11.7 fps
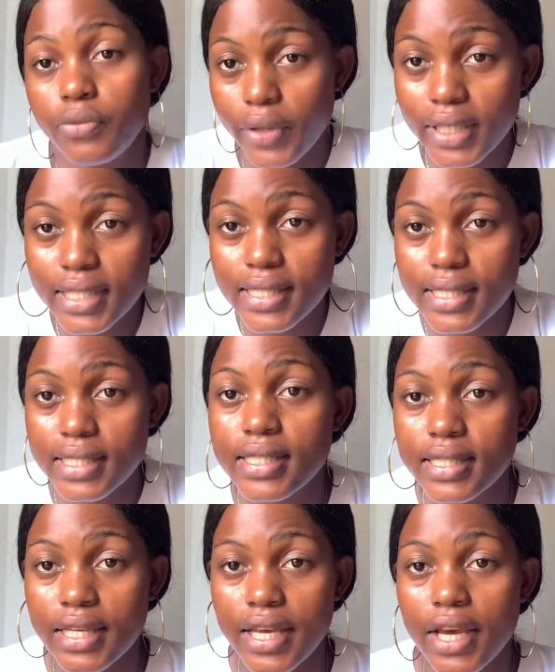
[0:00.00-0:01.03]
rainy season
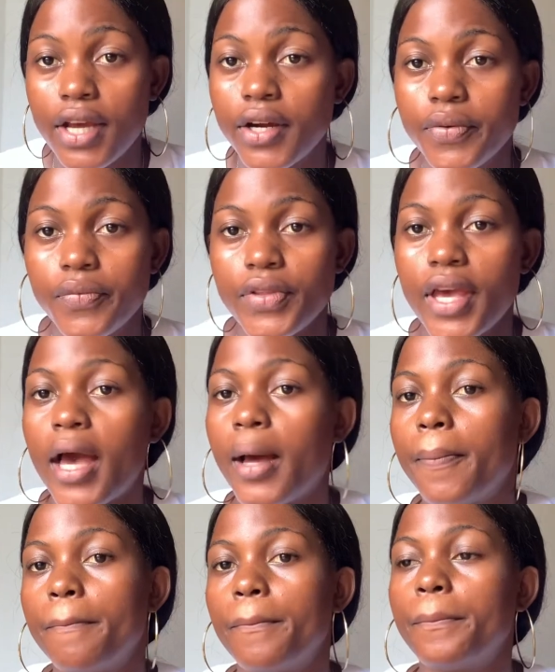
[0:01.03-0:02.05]
is here yeah
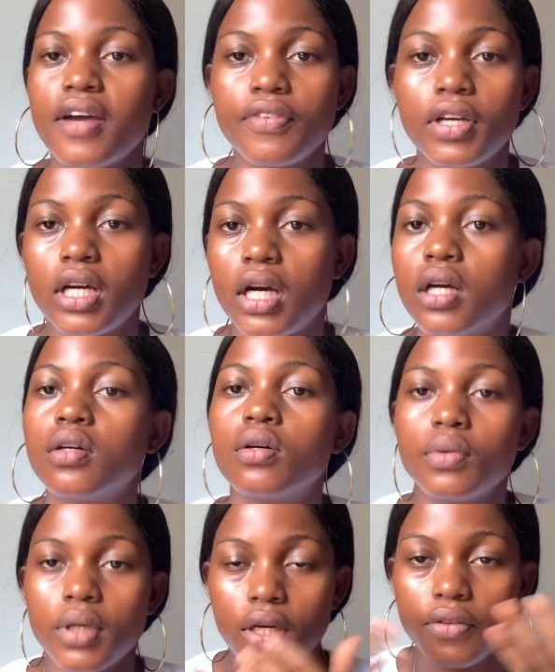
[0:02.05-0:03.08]
in africa
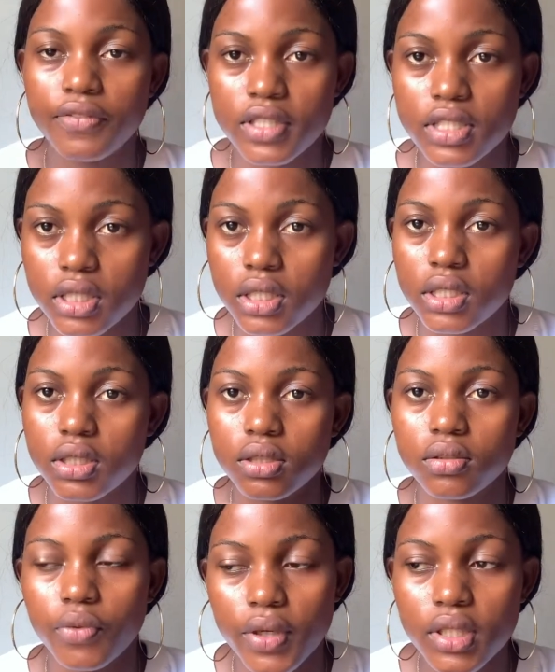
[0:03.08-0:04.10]
we are facing
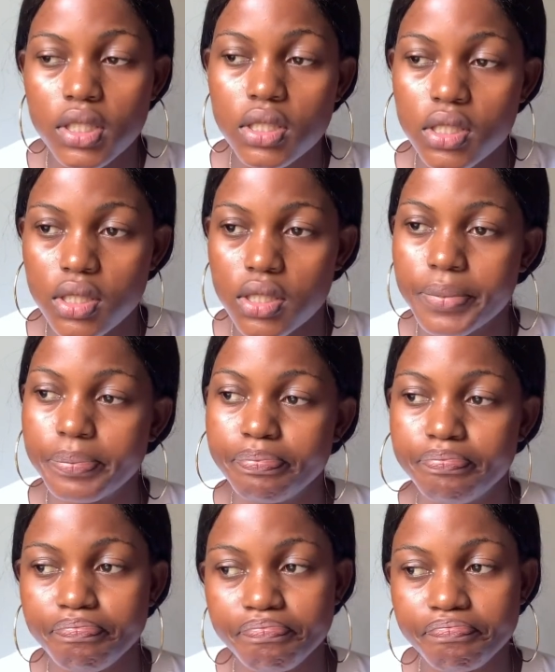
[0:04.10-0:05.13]
the rainy season
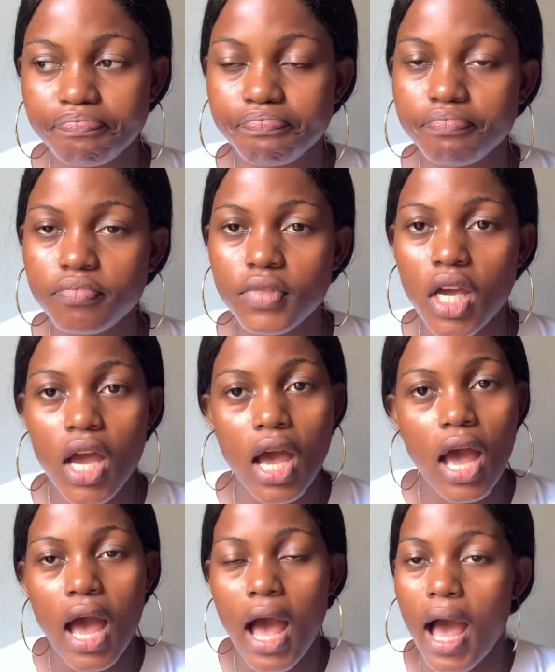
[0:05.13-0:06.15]

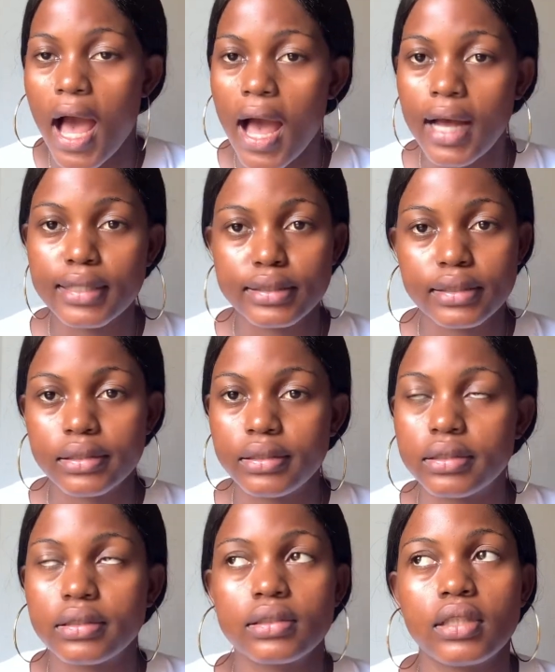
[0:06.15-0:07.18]
and
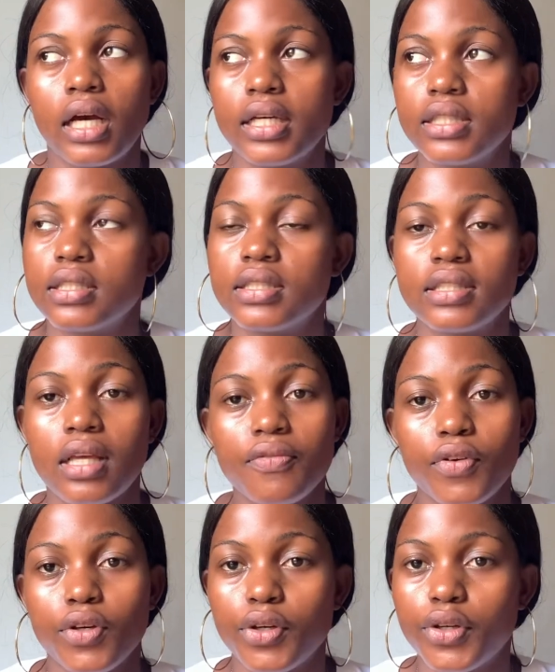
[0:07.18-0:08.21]
guys it's time
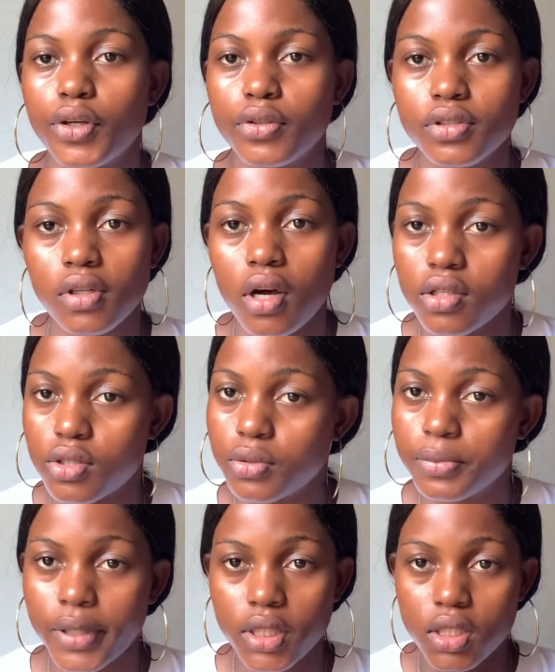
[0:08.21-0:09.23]
for your girl to hustle
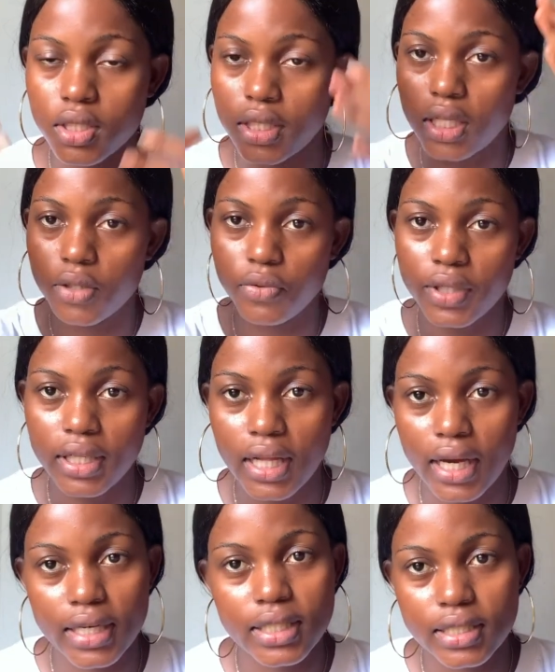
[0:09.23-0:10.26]
money to get a ring
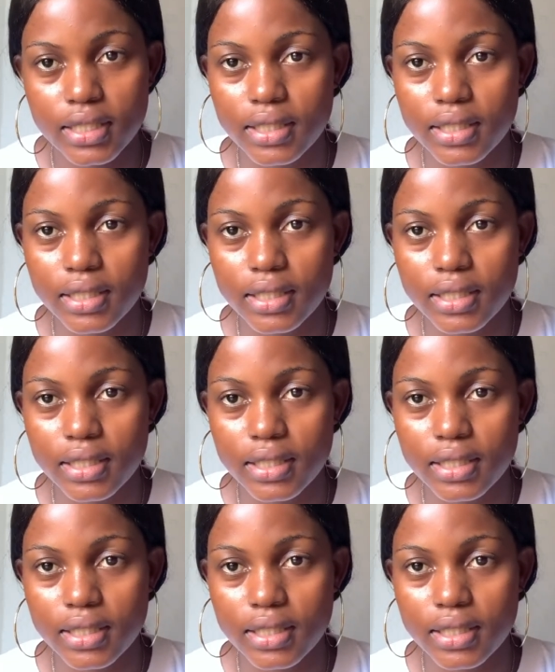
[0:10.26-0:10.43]
light